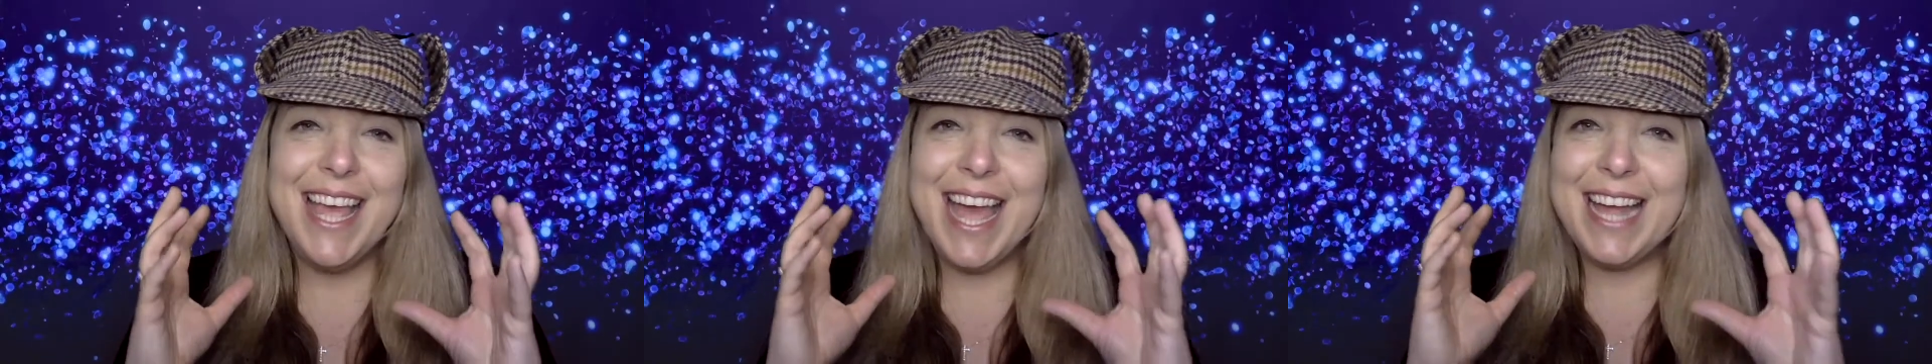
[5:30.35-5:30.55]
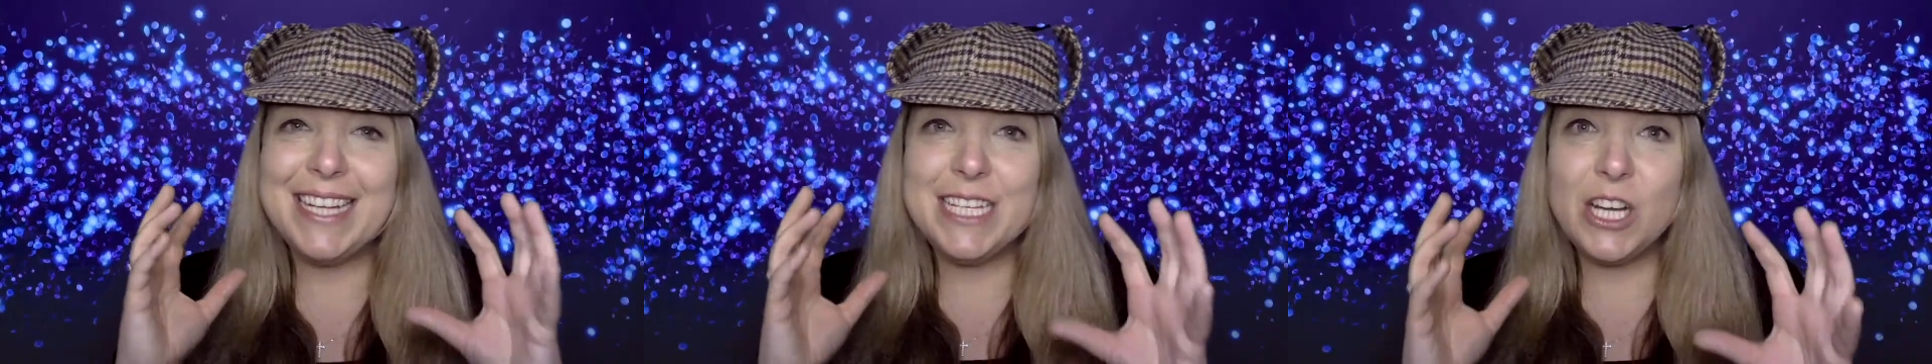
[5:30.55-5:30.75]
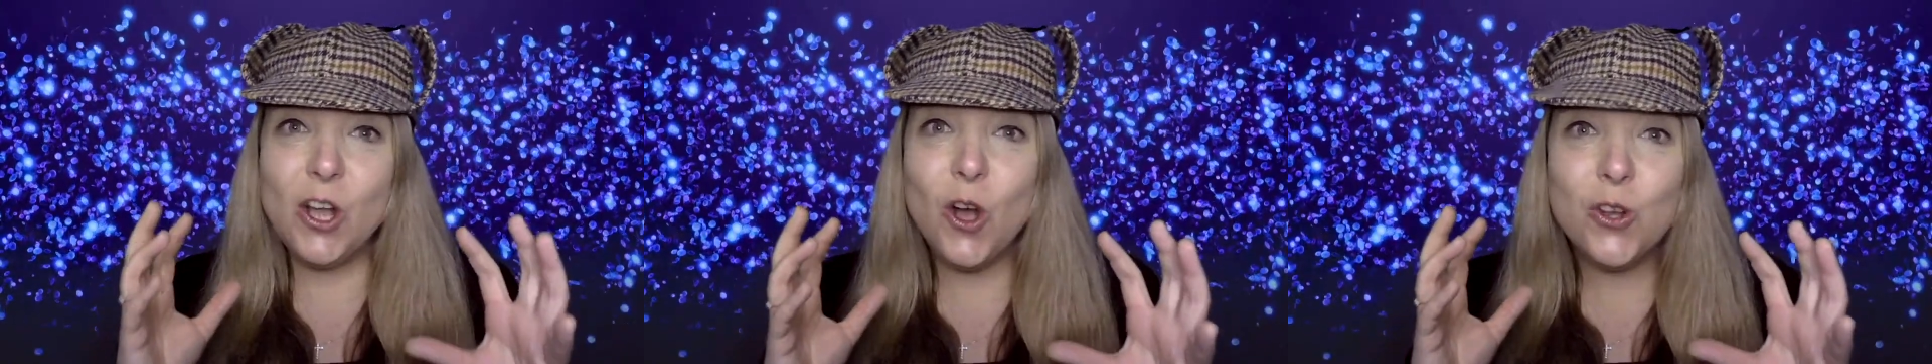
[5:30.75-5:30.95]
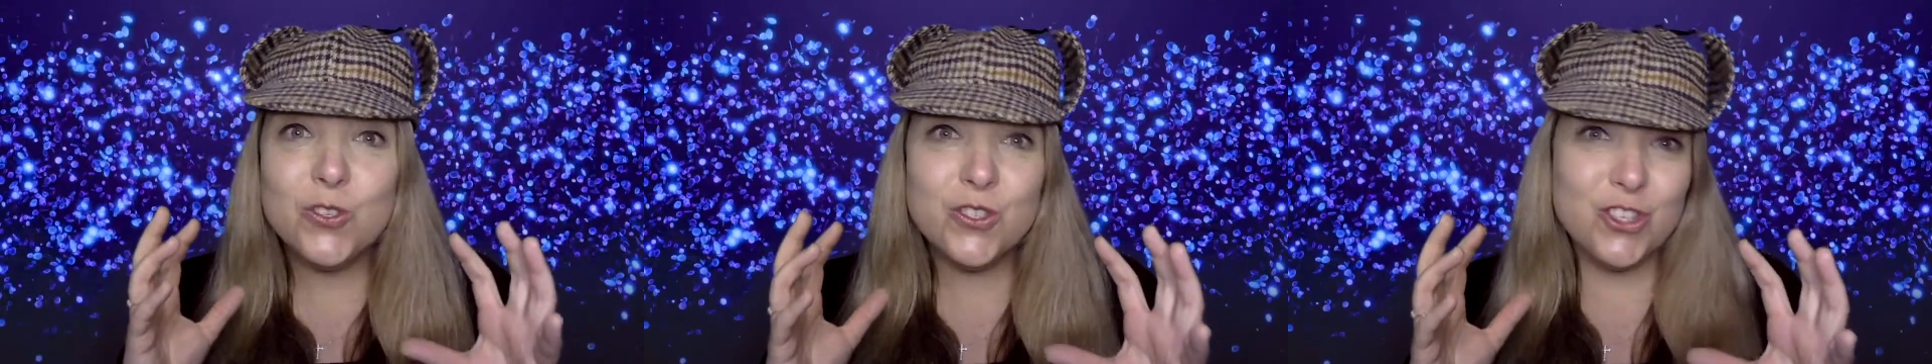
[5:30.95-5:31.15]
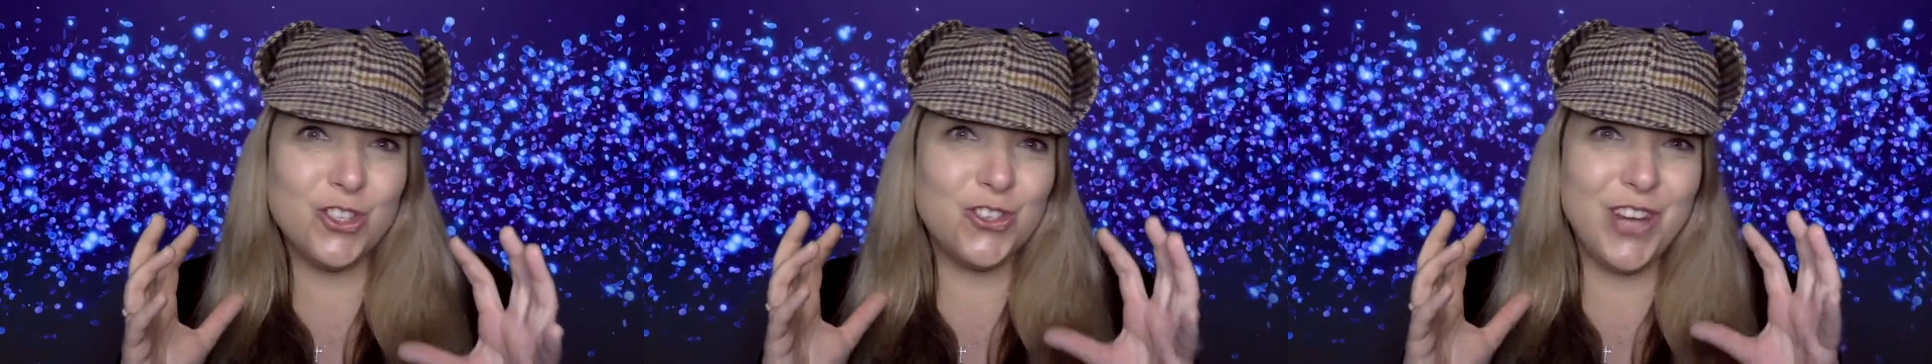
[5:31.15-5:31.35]
and to
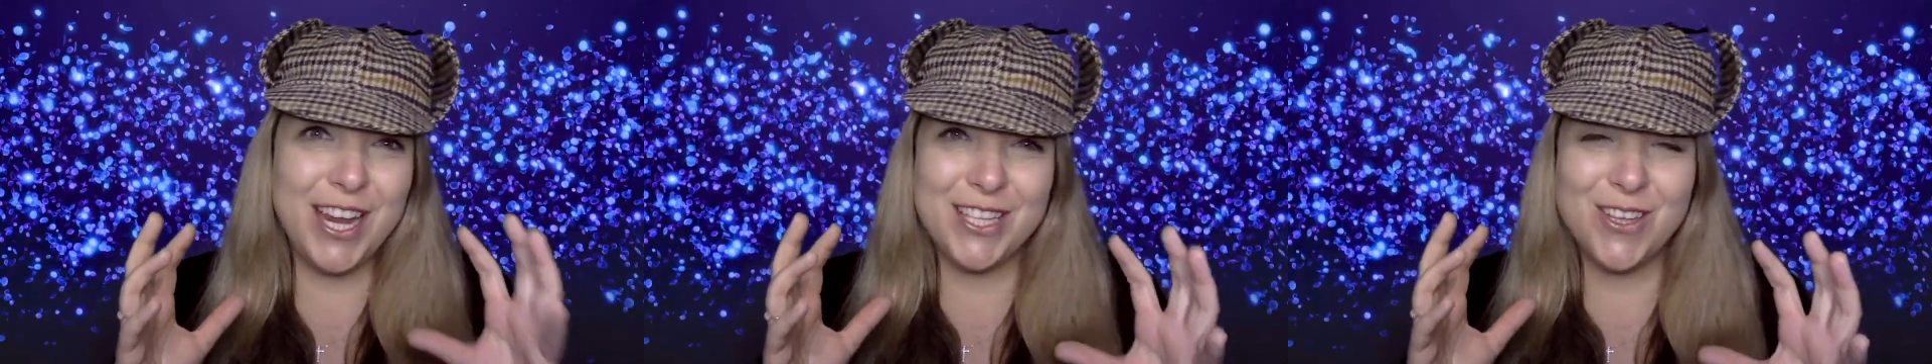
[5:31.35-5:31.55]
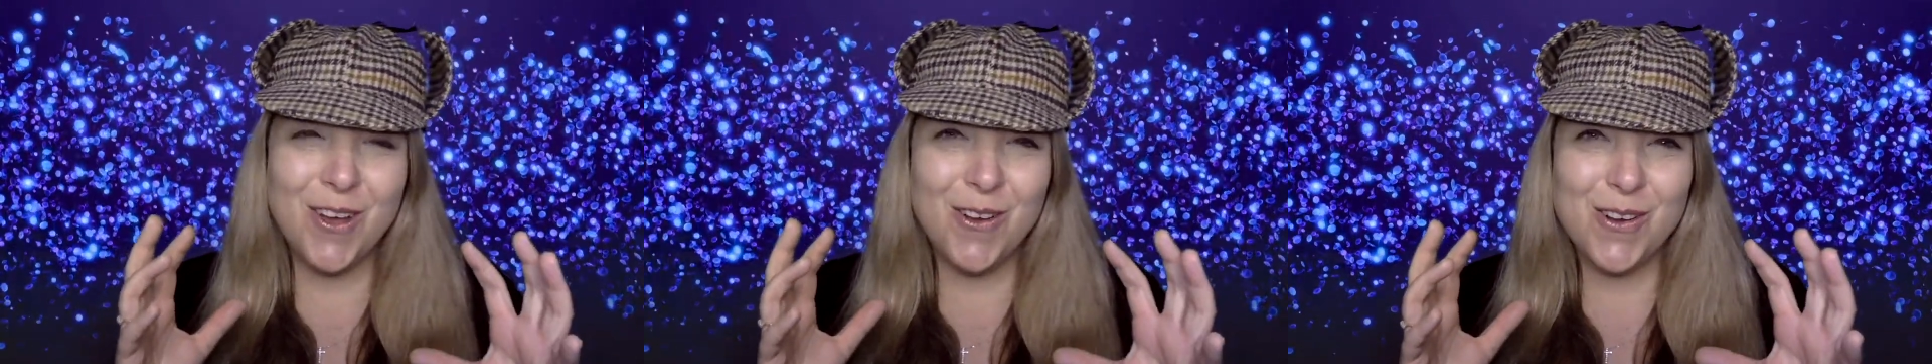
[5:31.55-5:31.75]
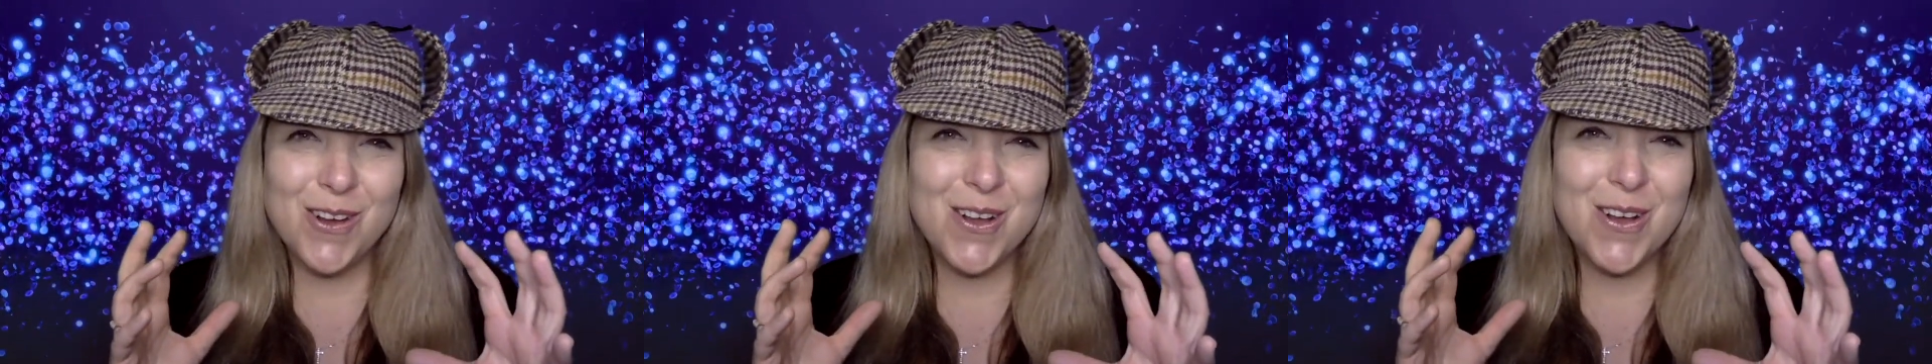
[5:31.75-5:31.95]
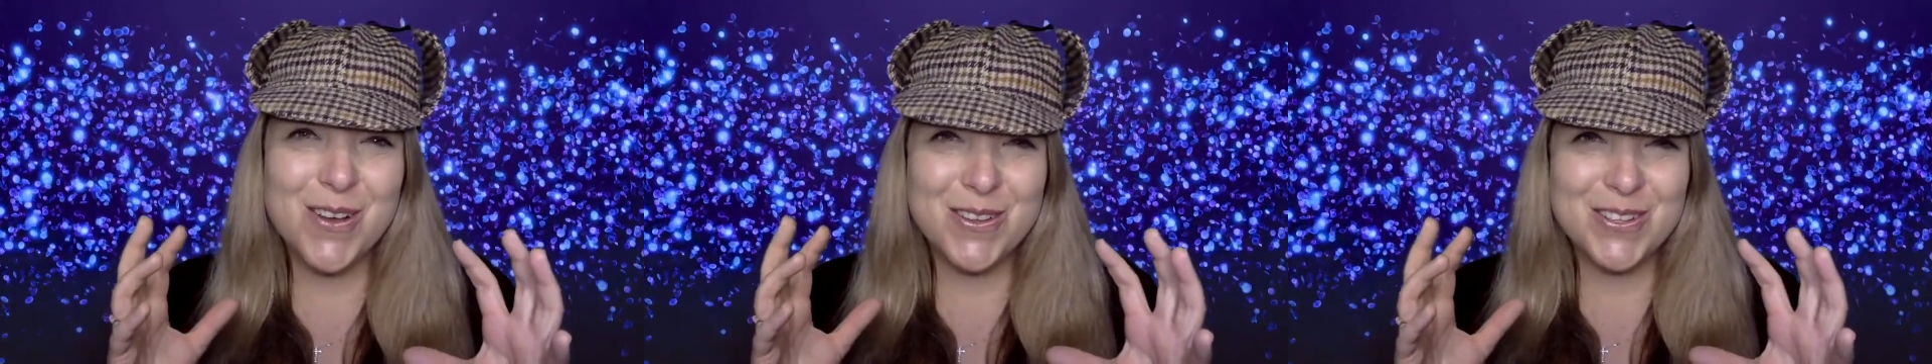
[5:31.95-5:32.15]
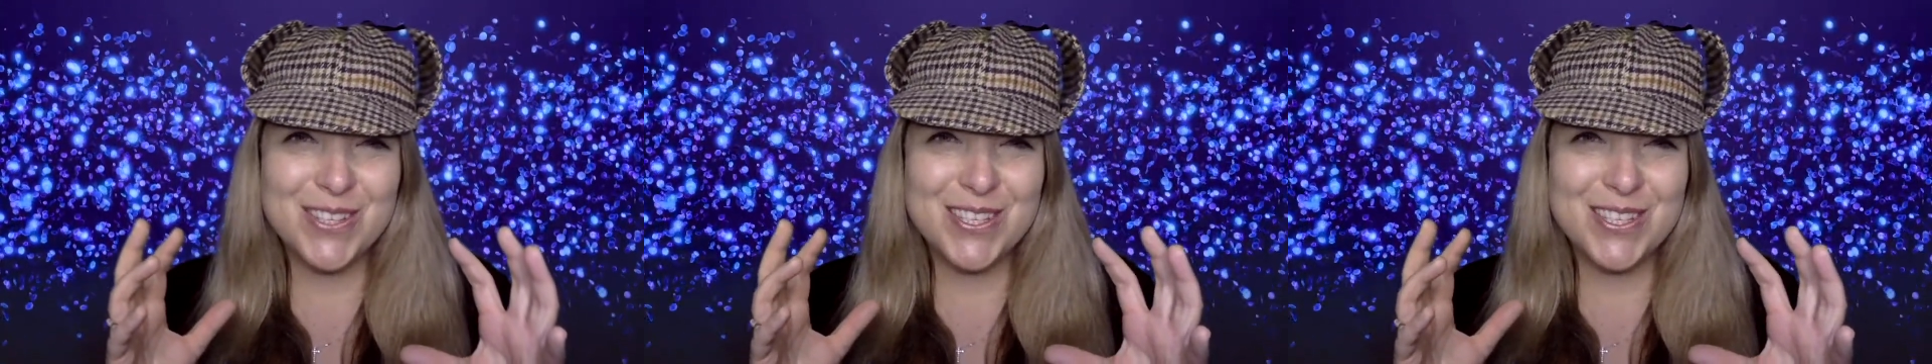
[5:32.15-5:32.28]
concentrate on God.